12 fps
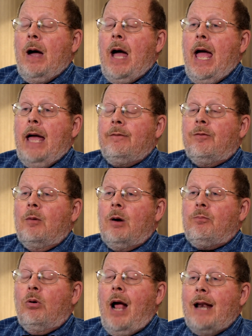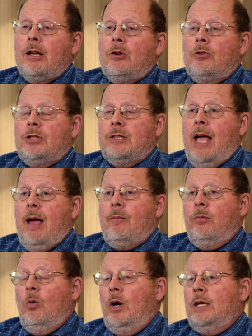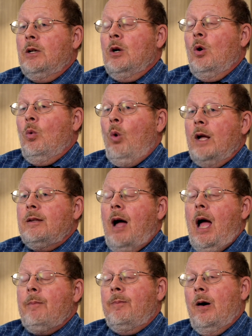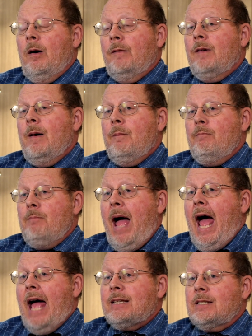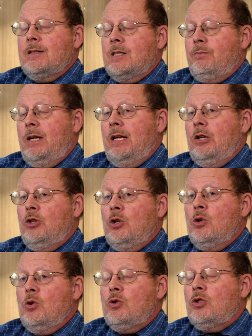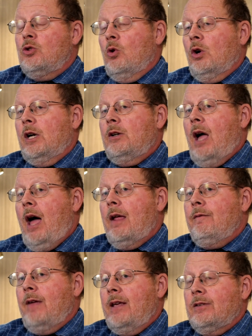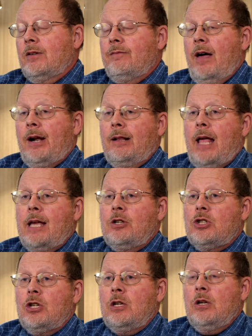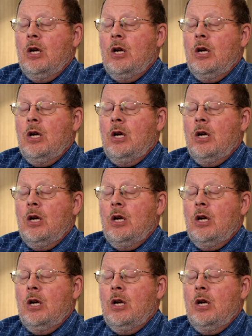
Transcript: and from a practical standpoint, what type of mask is being used during non-invasive ventilation,